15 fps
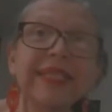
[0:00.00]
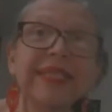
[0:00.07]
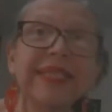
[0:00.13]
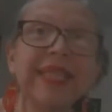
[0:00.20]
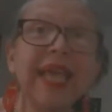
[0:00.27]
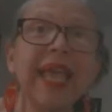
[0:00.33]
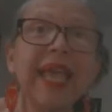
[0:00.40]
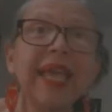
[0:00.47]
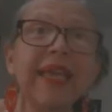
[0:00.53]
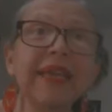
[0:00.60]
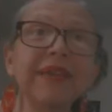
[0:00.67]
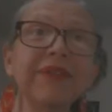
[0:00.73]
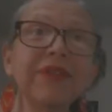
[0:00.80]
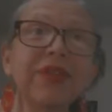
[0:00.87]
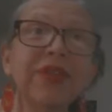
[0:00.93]
day,
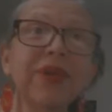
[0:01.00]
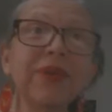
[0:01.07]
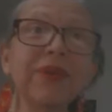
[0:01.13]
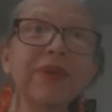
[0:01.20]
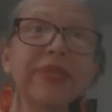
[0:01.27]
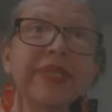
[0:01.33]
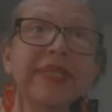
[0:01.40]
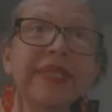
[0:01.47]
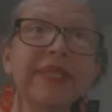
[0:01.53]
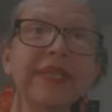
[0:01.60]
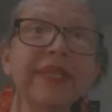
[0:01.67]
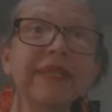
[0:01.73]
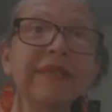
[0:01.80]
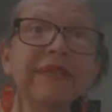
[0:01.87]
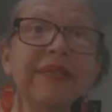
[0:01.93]
you know, we
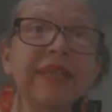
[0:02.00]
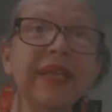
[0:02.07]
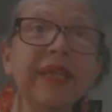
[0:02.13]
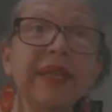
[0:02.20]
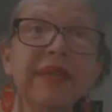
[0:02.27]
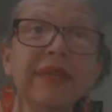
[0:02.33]
still think